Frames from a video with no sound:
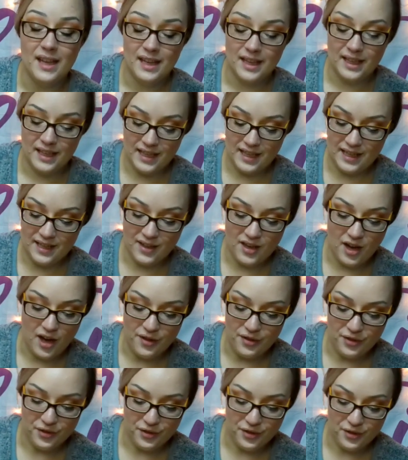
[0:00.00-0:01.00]
He had
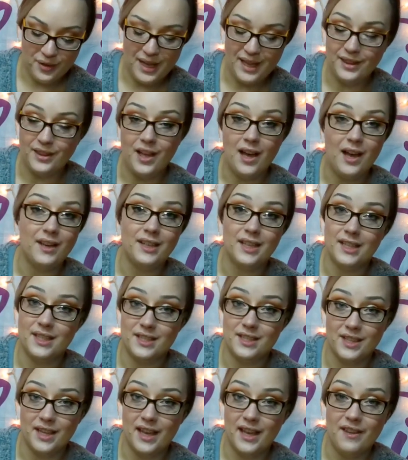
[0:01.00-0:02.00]
gone through a lot in
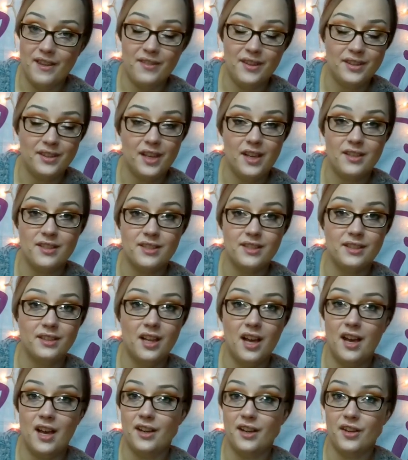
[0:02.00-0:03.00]
his life and lost a
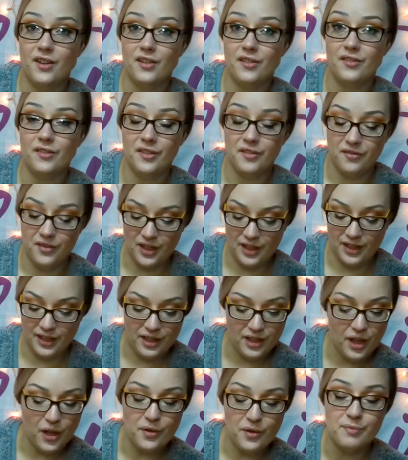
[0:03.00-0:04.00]
lot of very
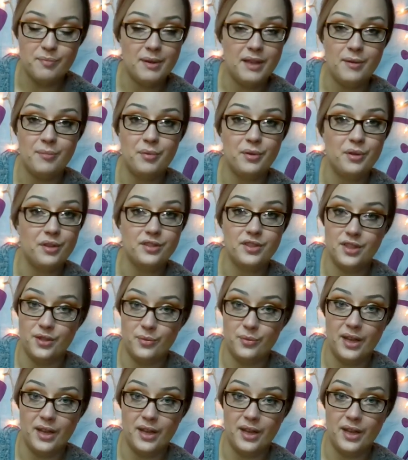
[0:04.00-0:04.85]
close people to